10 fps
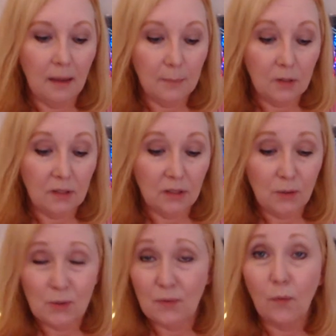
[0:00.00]
going to
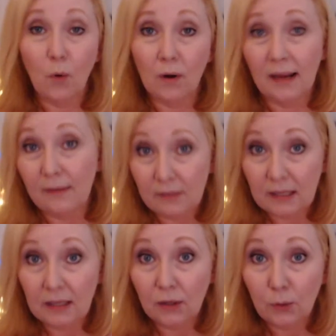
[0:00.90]
use for a
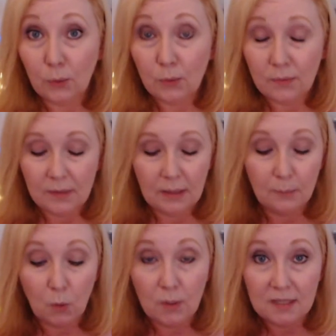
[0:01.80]
video that I'm
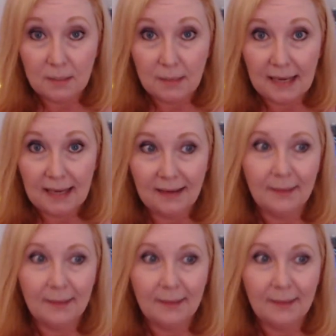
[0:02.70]
going to make.